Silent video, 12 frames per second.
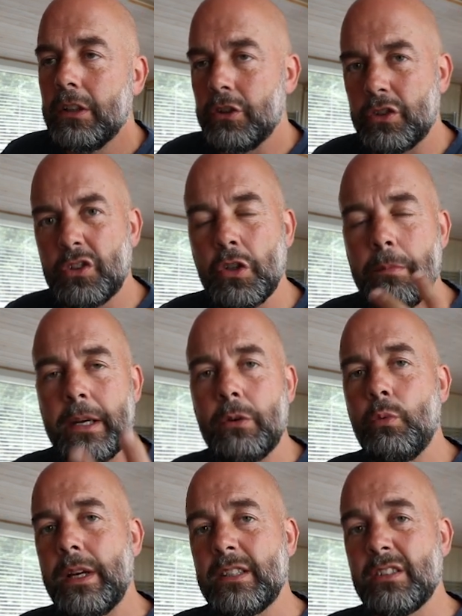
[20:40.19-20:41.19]
just do a bit
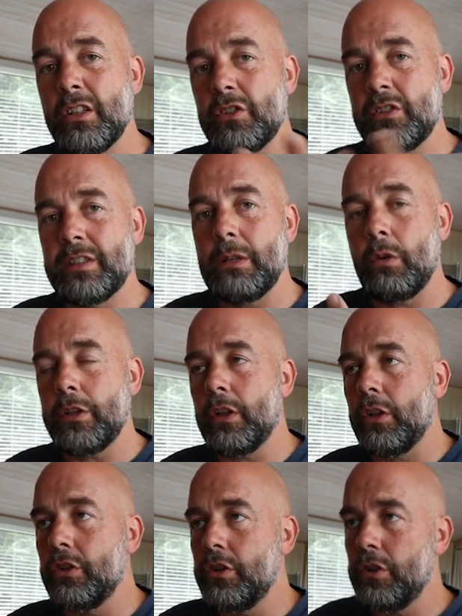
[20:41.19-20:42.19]
of research to see what you
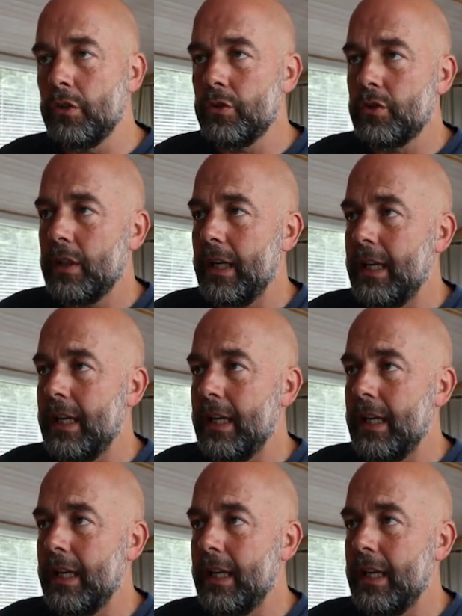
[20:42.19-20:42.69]
could use